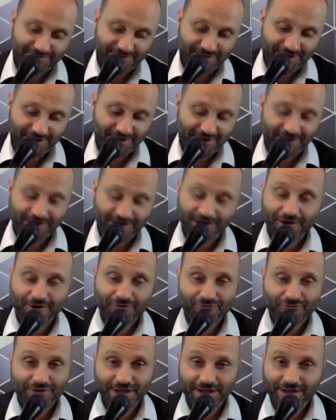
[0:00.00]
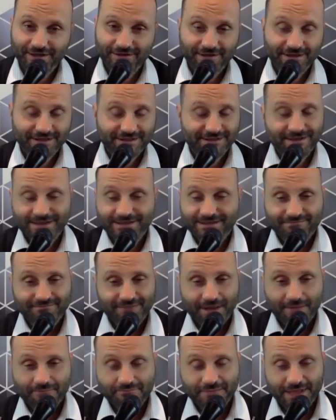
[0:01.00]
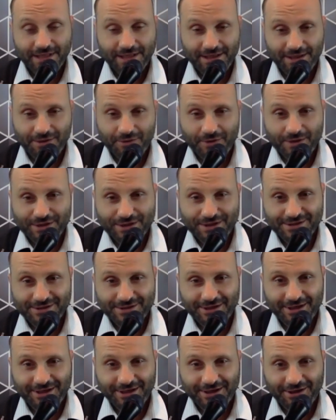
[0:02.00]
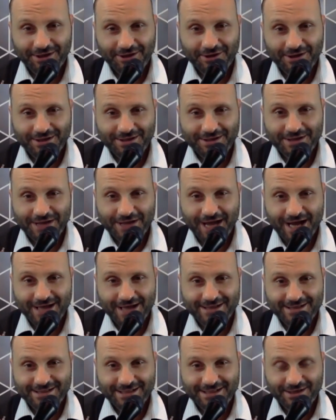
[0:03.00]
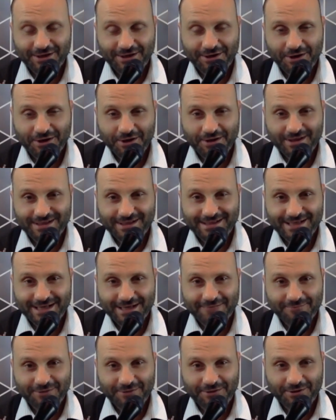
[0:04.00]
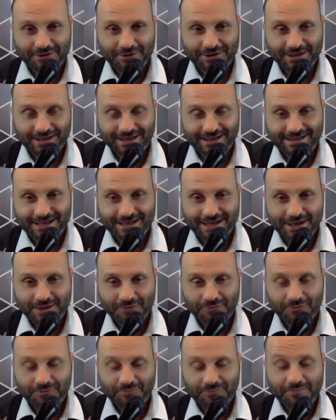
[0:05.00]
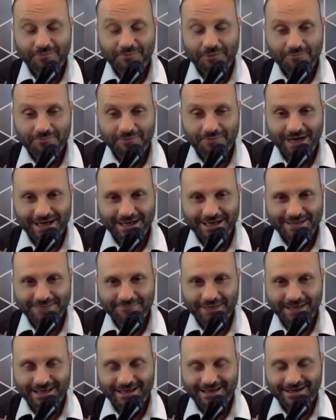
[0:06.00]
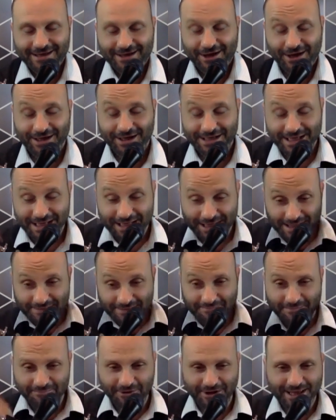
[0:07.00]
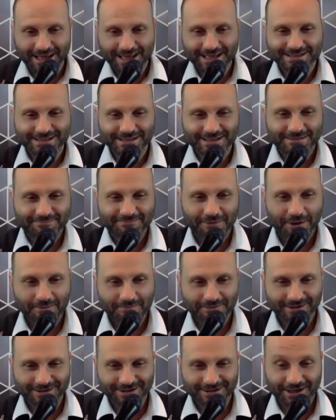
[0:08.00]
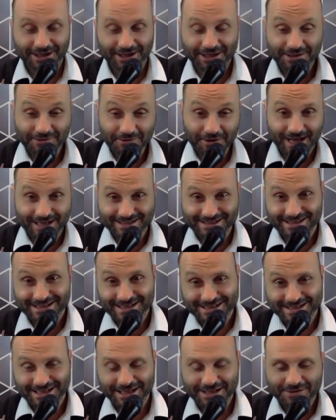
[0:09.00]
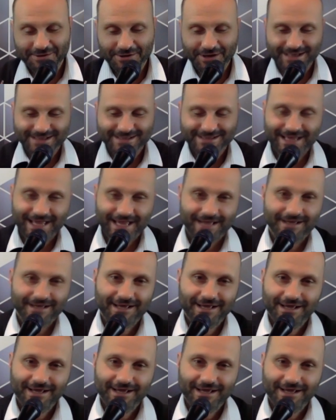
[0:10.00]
I really, there's a million questions I'd like to ask, and I know that my colleagues would be bombarding me. I can hear them in my ears at the moment. Can you ask this? Can you ask that?